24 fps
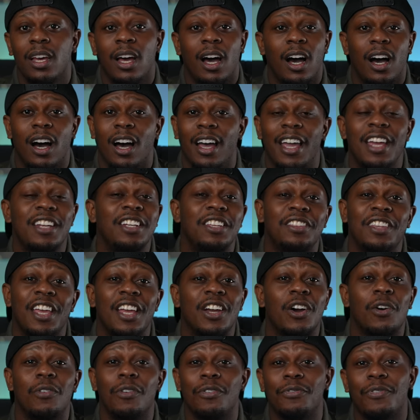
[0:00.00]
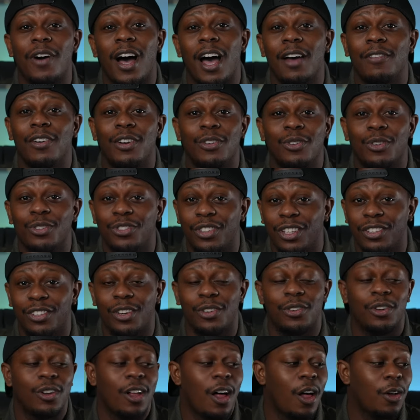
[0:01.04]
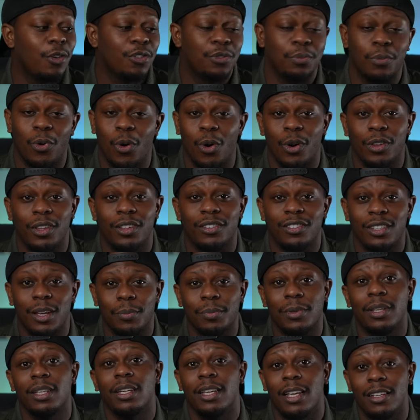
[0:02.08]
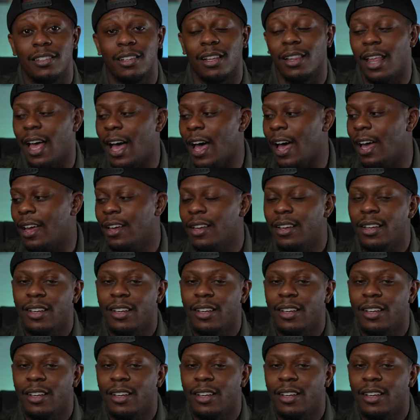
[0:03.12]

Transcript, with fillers: anything over $500, $600 more than something is a lot.